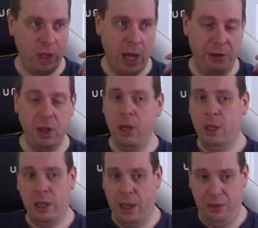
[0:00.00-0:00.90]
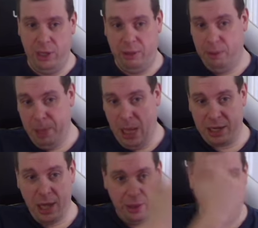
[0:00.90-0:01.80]
And like the
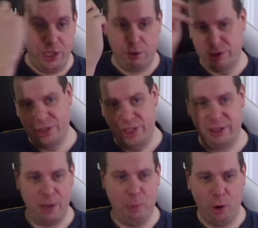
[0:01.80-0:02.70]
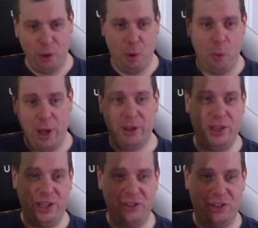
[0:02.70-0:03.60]
Black Knight that you can see, keep pointing the wrong way,
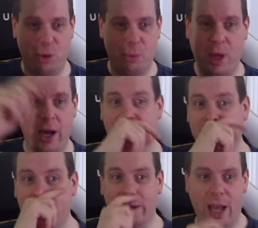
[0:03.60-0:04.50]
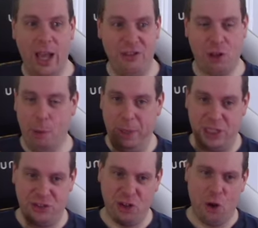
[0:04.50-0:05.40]
that you can see up there, it's got a
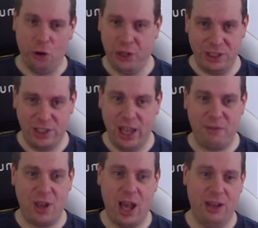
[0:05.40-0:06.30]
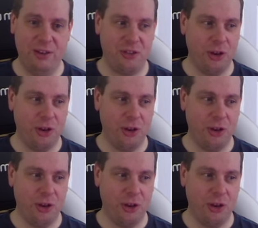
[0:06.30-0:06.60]
big sword in its left hand.